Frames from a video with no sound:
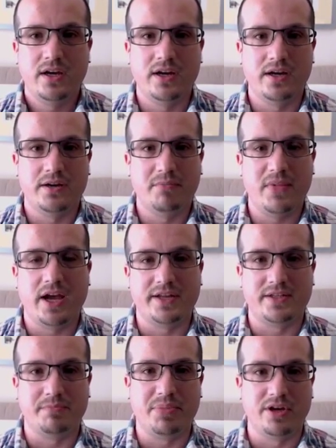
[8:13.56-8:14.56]

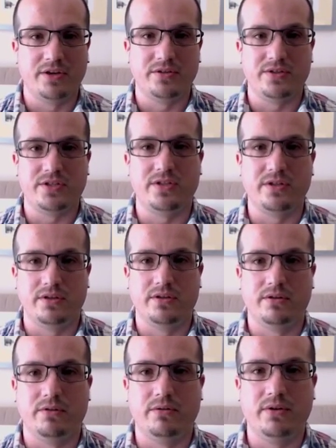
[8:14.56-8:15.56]
as opposed
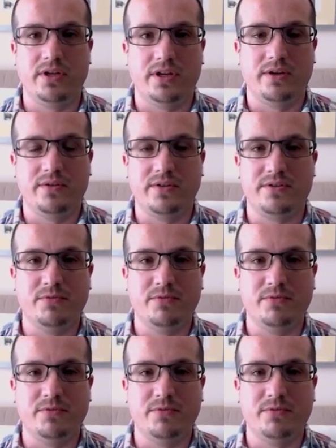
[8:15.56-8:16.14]
to the